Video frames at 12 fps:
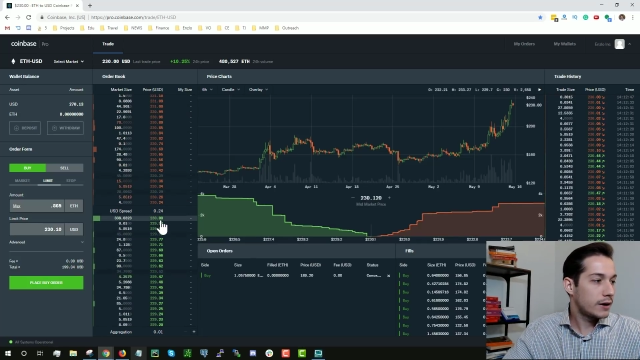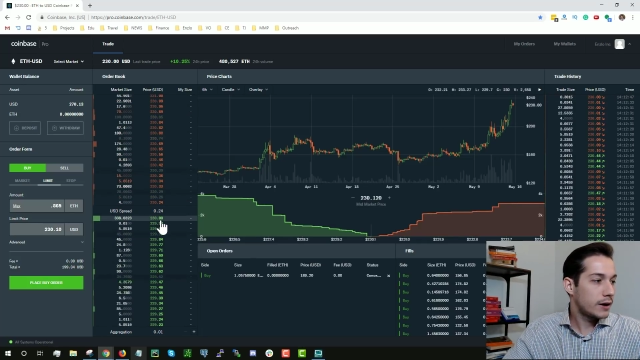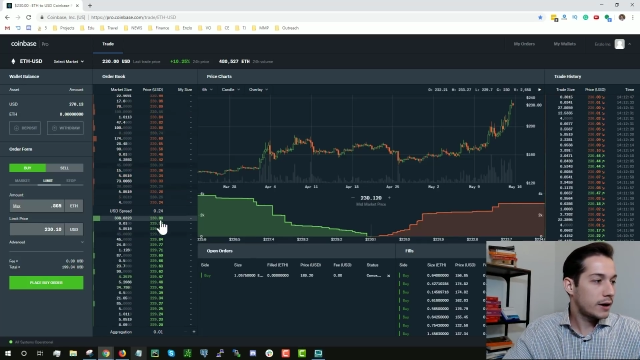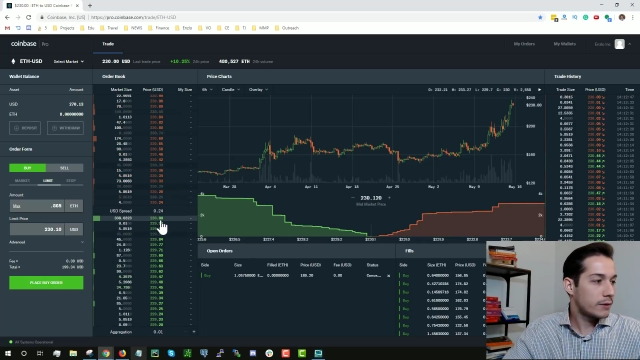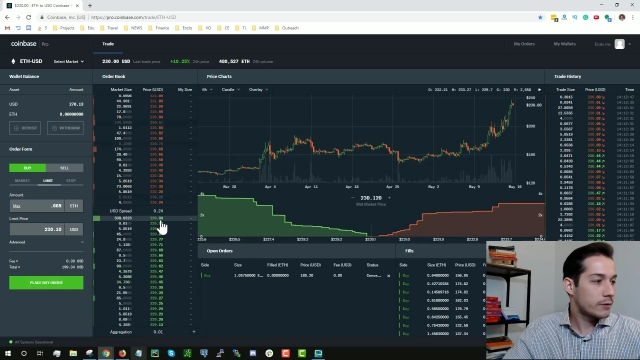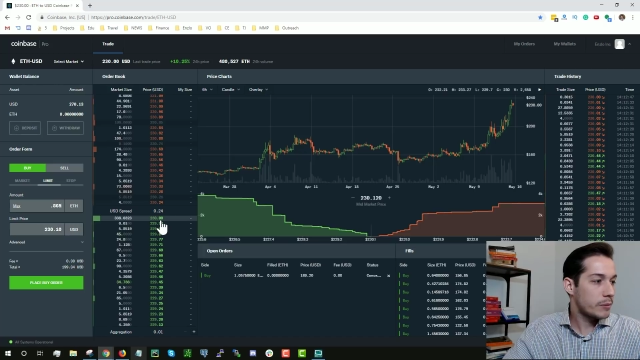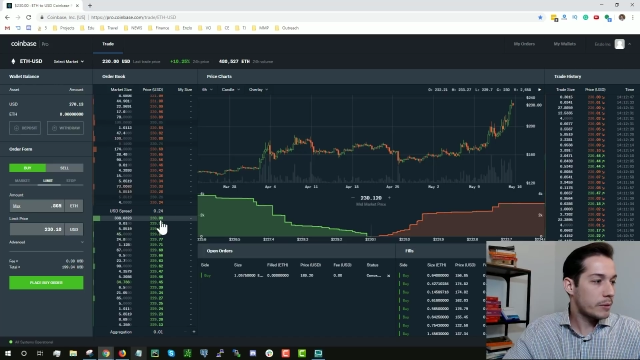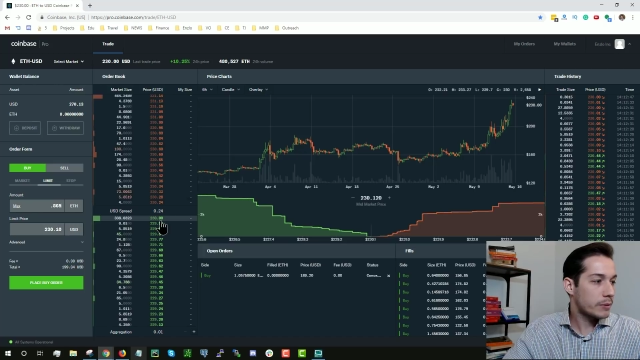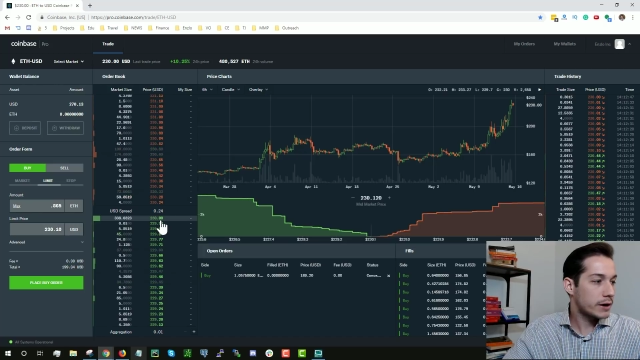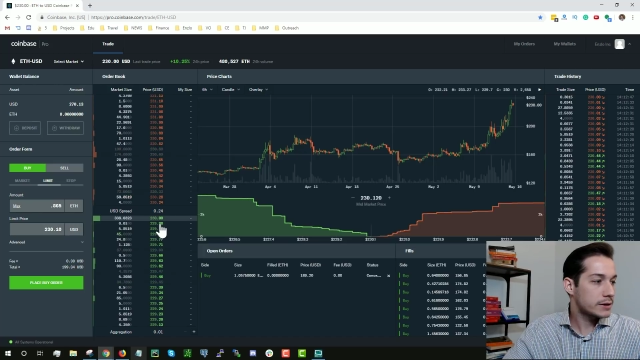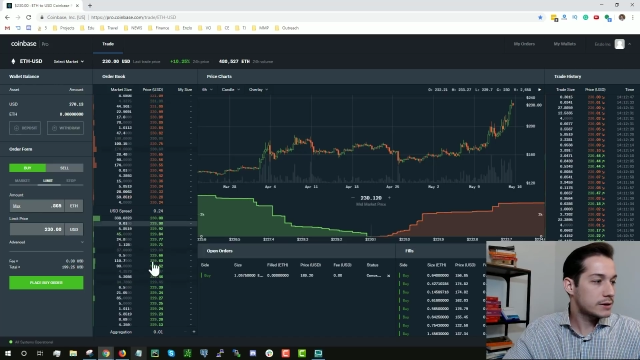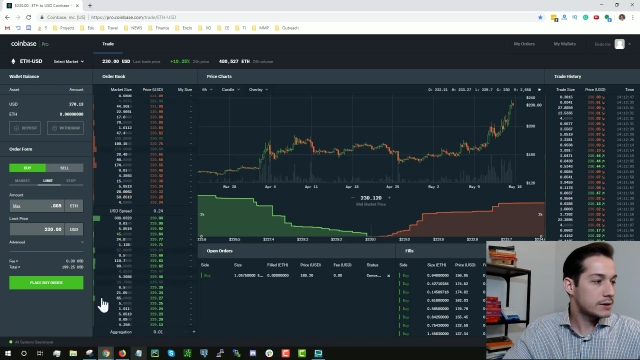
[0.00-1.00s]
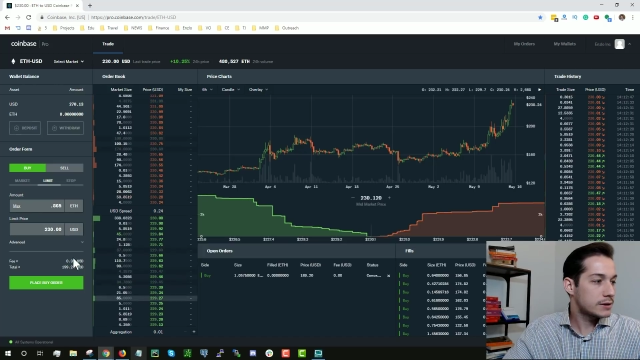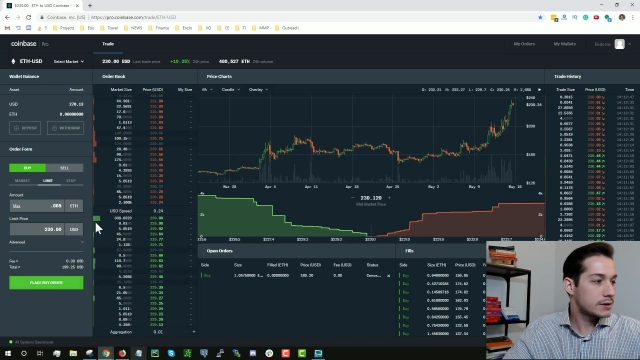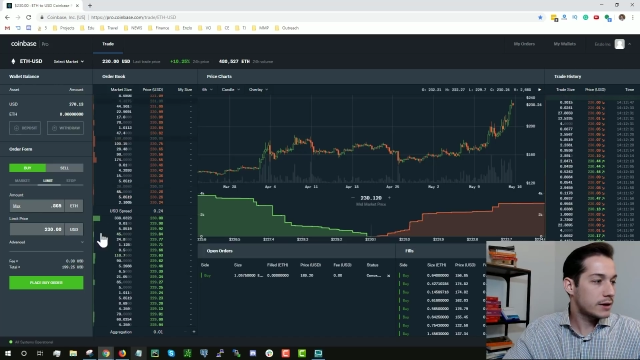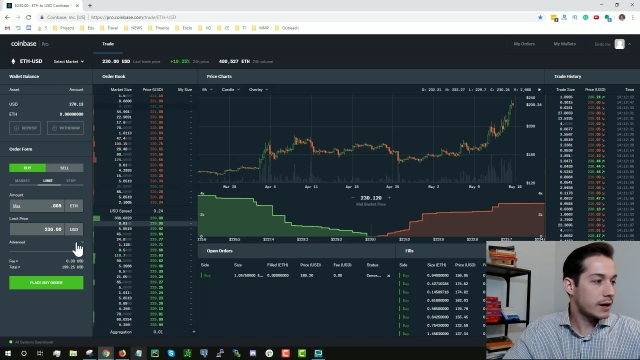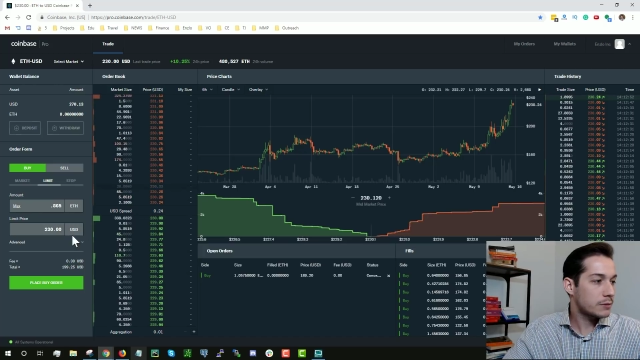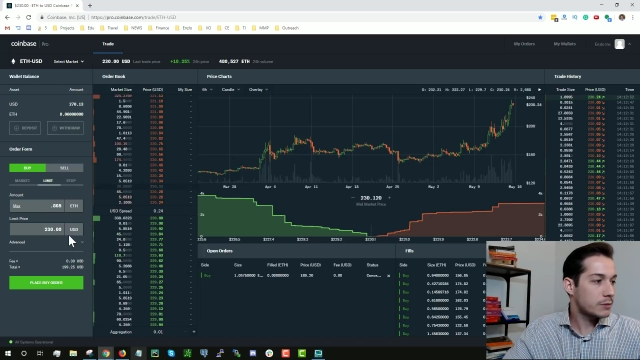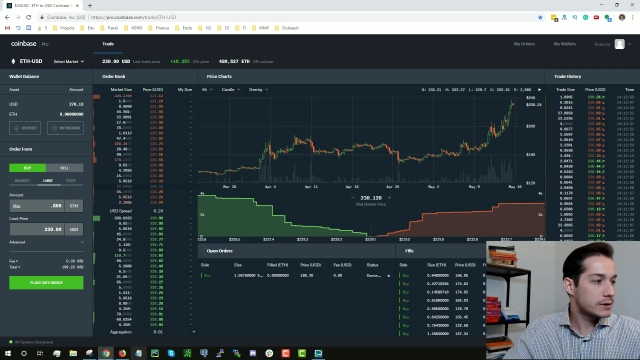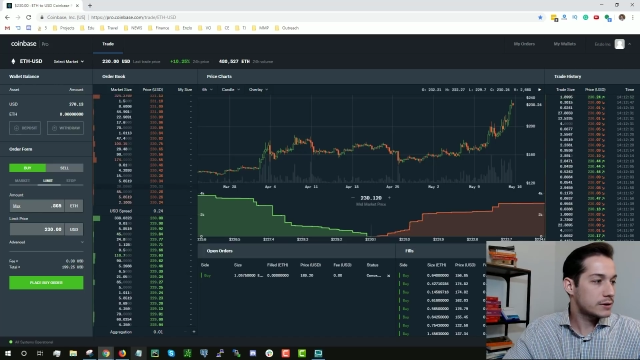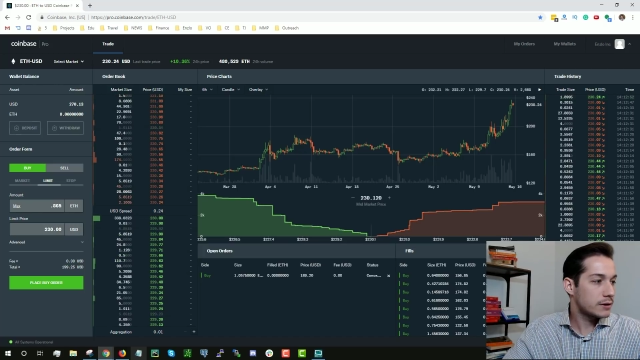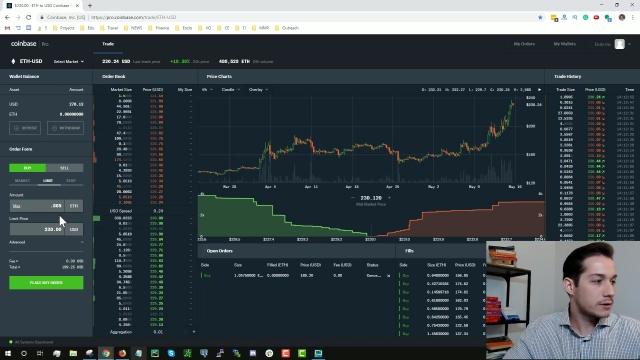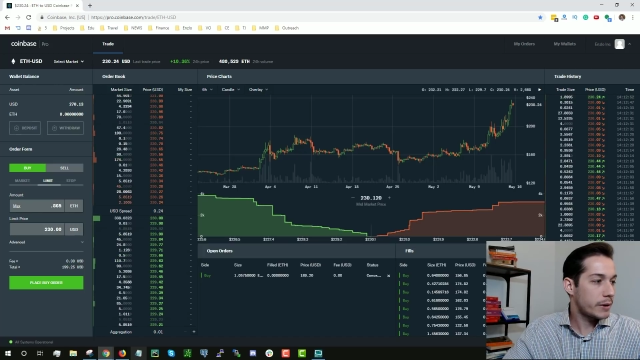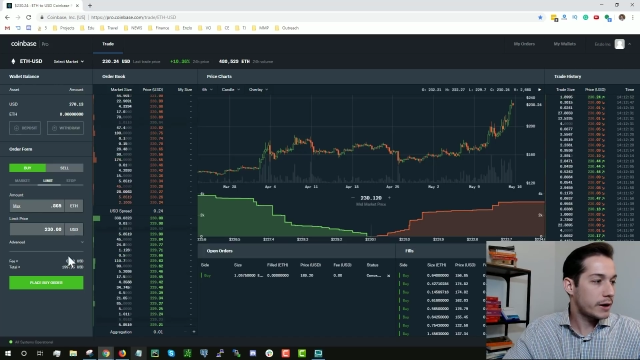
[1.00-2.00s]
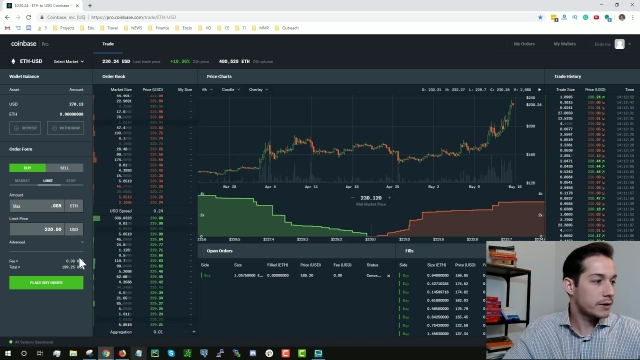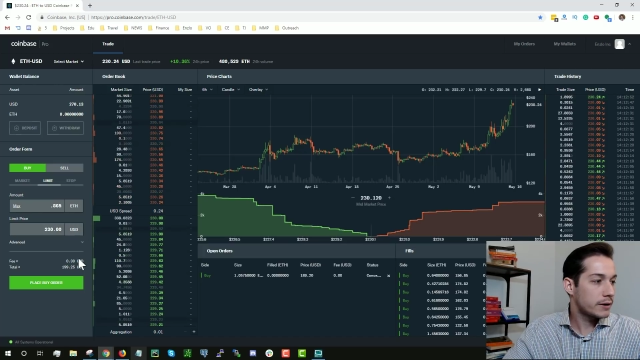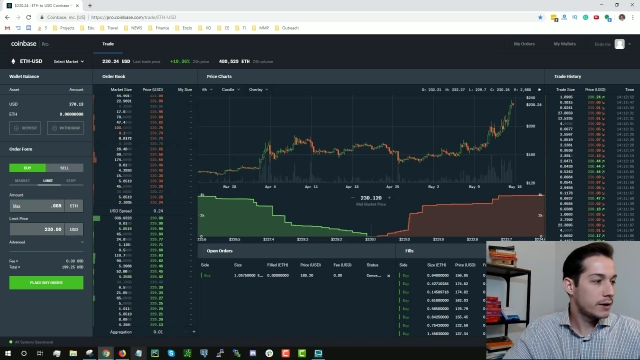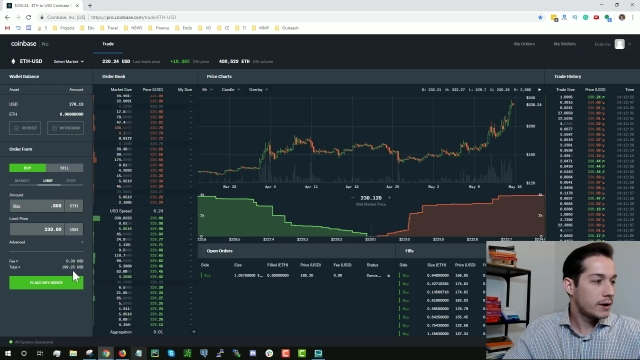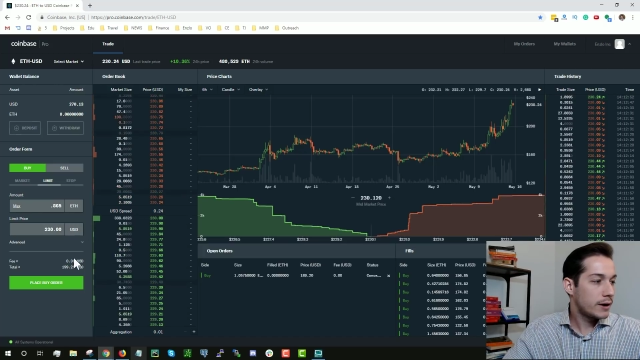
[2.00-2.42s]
Remember, guys, this is not what it's all about.